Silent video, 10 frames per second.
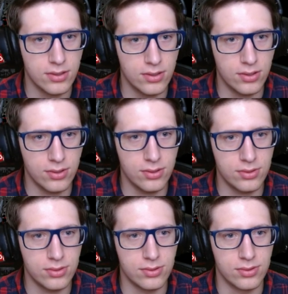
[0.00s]

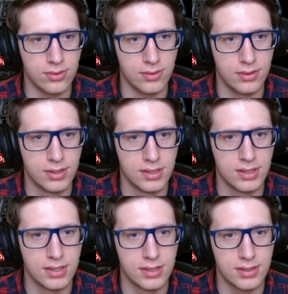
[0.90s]
Oh!
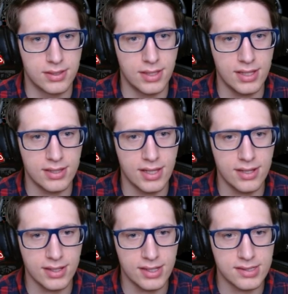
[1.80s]
That,
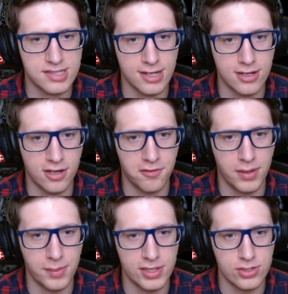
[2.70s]
that got set off
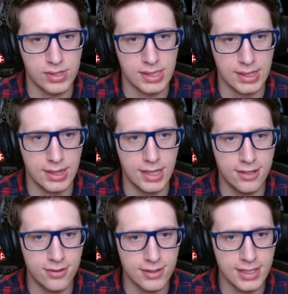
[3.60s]
by me doing
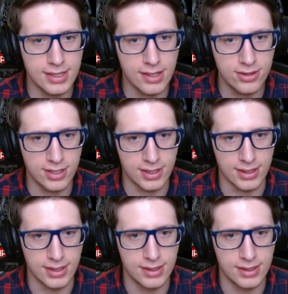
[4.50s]
literally nothing.